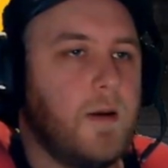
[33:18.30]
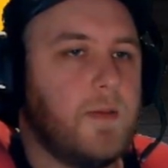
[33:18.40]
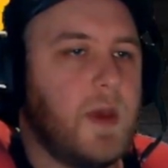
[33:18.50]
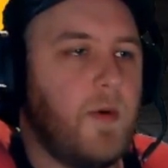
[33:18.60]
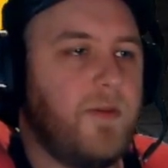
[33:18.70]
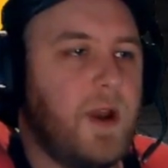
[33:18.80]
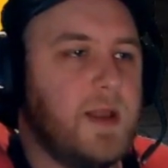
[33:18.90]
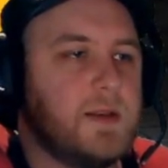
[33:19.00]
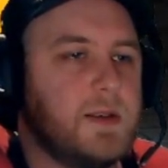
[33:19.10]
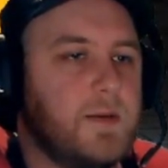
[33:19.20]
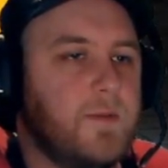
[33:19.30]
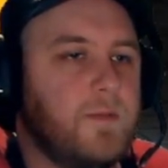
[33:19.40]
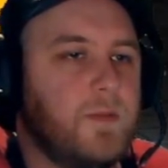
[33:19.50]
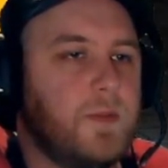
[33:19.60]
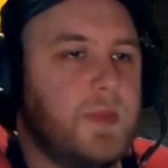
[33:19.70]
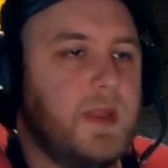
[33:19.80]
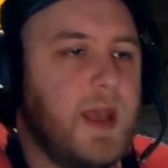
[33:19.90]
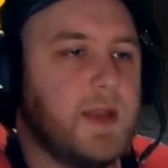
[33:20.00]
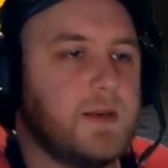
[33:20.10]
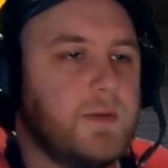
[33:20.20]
Come on, friends. Dead.